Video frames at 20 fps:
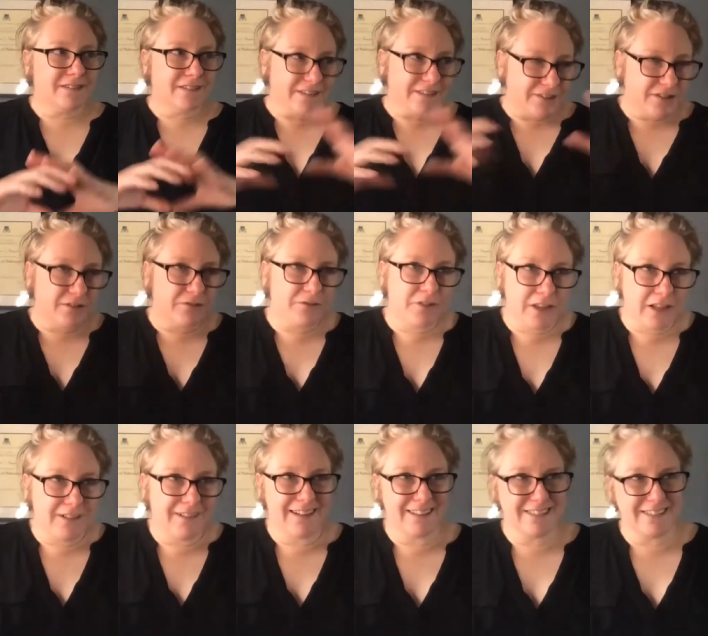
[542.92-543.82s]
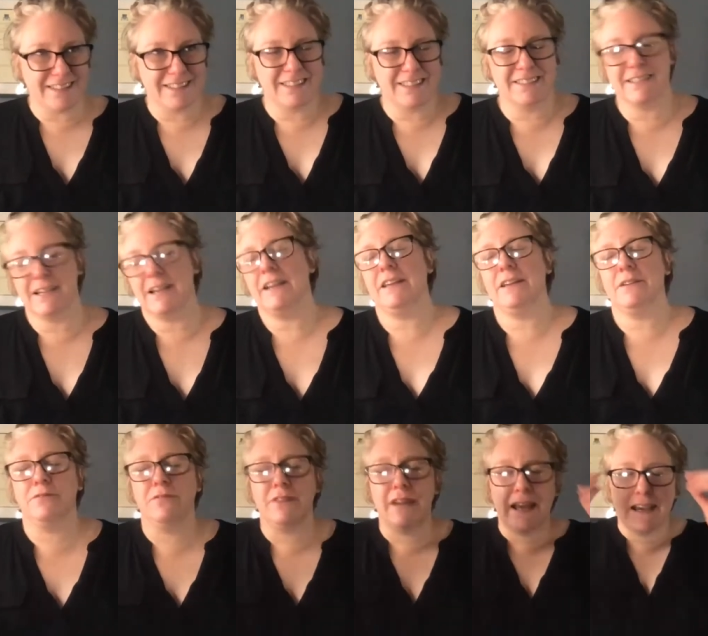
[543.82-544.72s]
this sort of the classic study
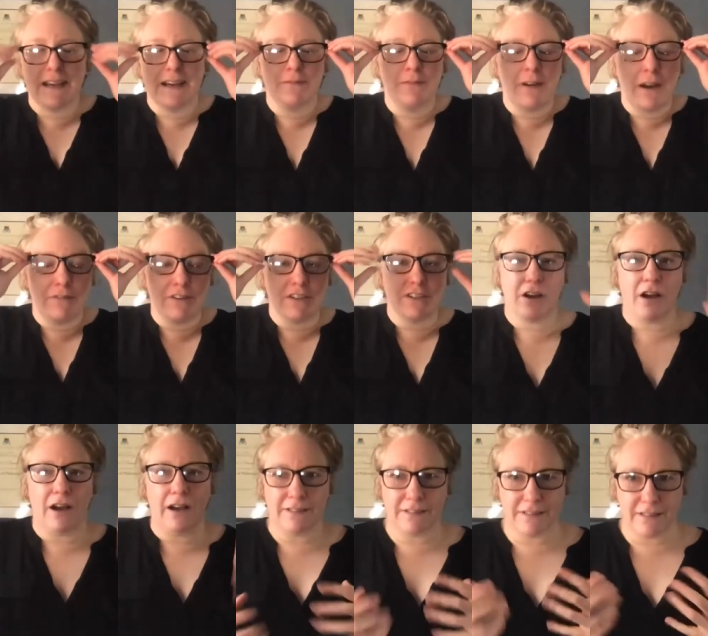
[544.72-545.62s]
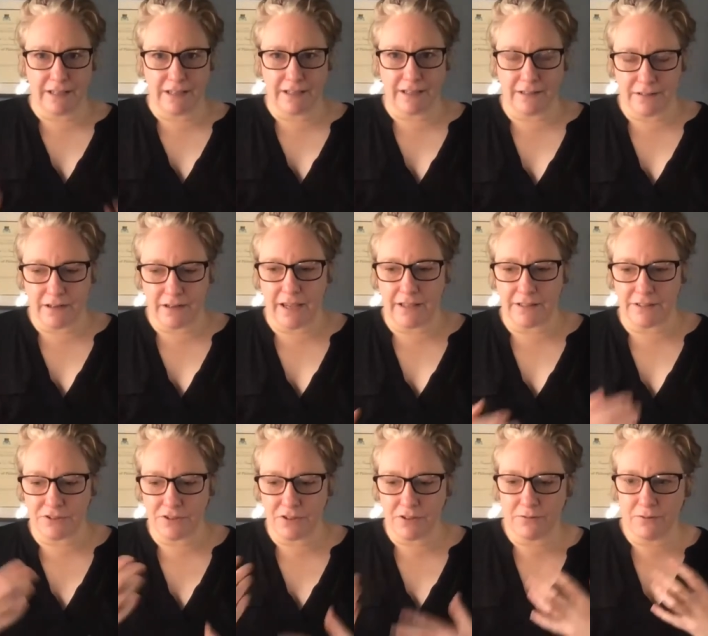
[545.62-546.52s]
of negative advertising and, and
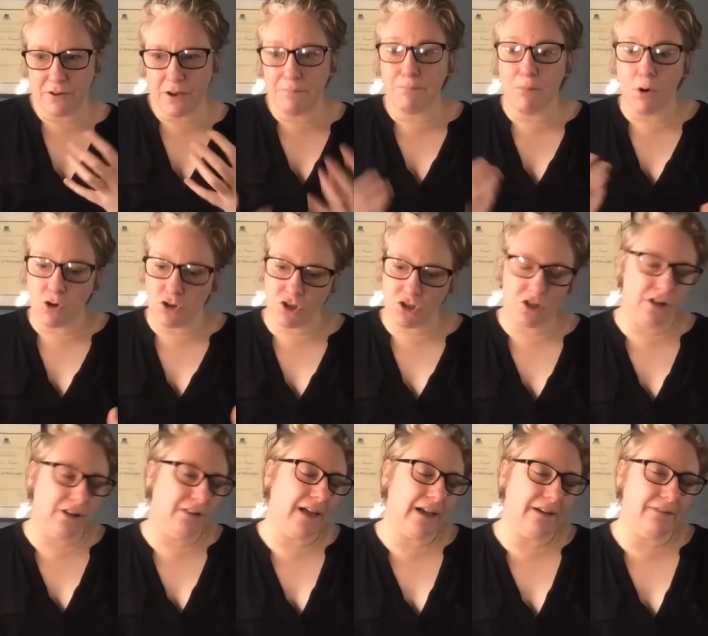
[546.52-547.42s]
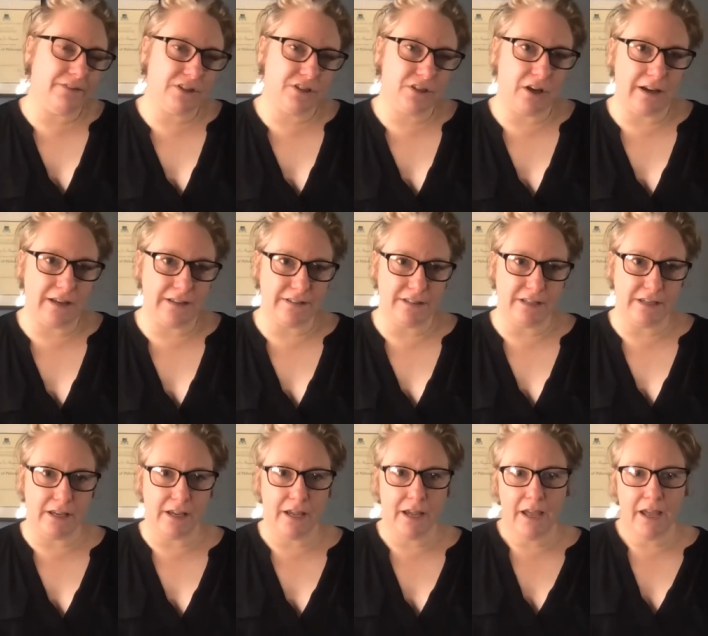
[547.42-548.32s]
sort of emotional
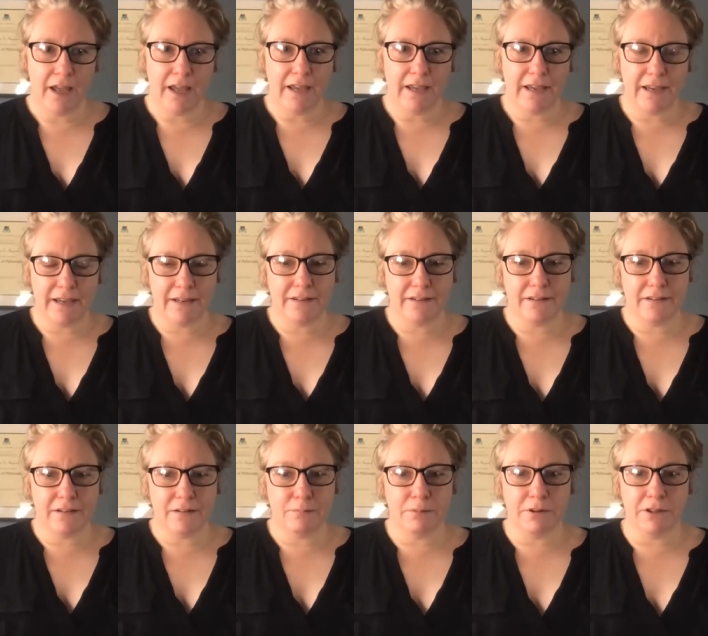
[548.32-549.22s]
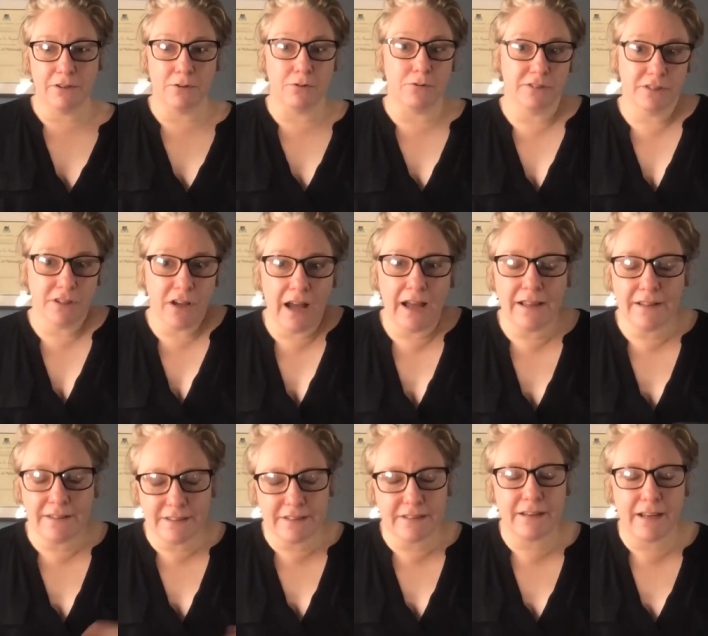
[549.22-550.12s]
advertising in political
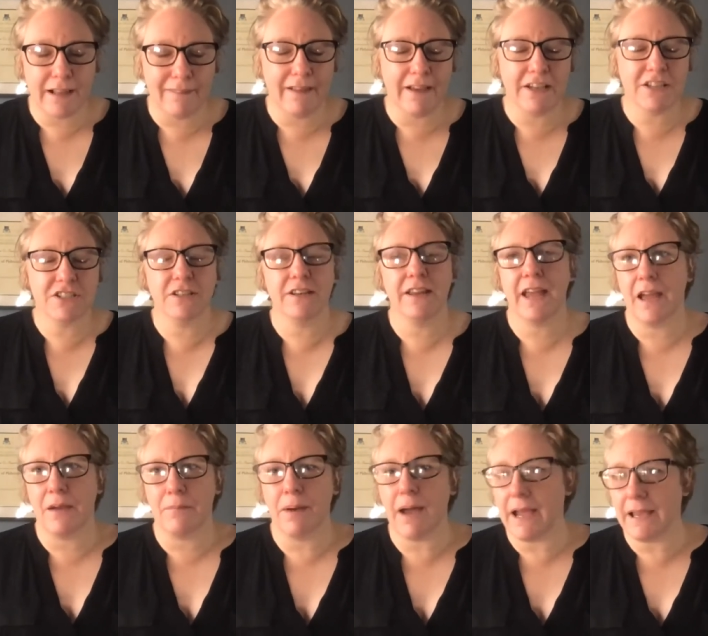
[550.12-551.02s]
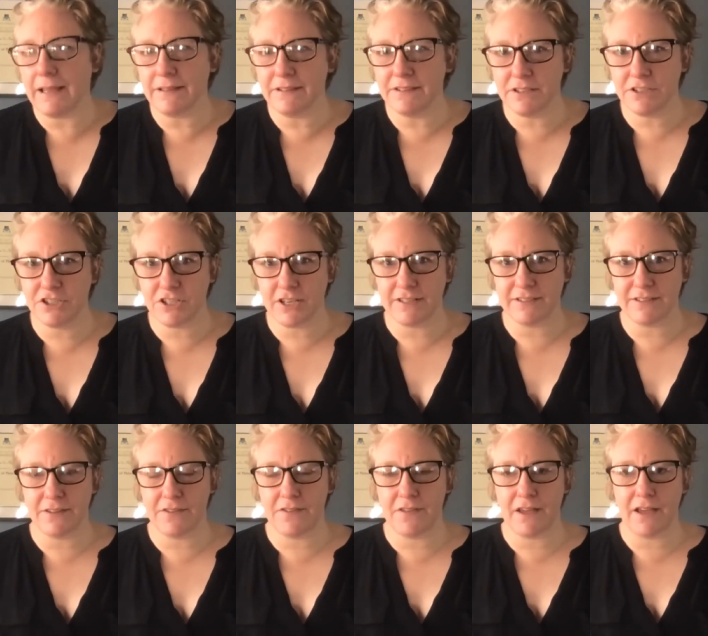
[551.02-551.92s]
science and election campaigns
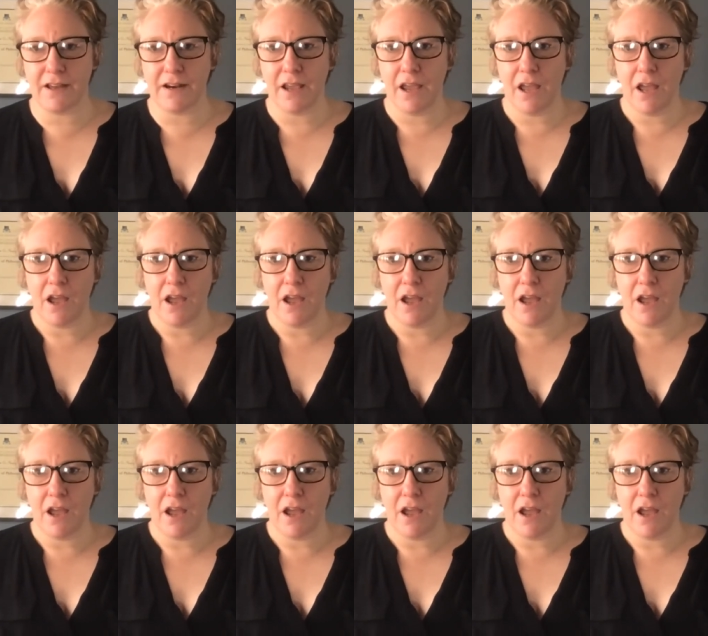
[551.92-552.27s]
suggests that